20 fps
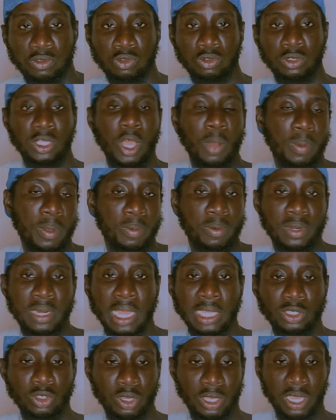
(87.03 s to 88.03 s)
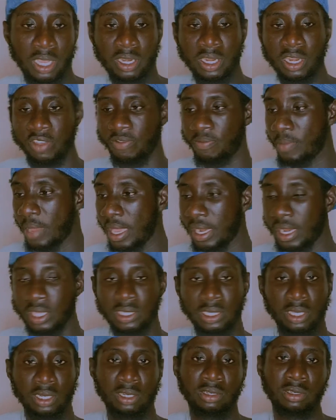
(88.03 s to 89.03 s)
to tell people that, okay, they've made it
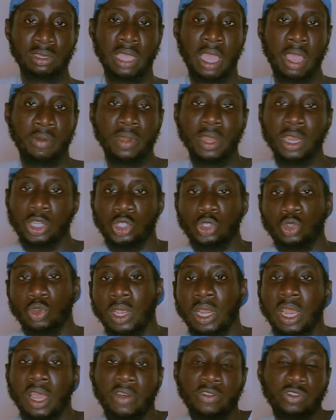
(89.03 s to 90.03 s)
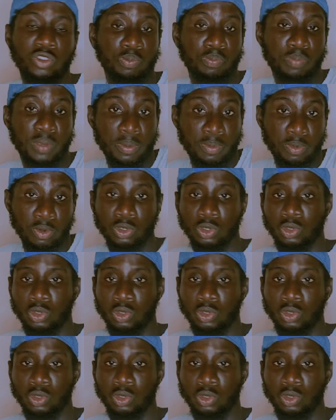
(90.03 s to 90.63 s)
and they are really showing love to people,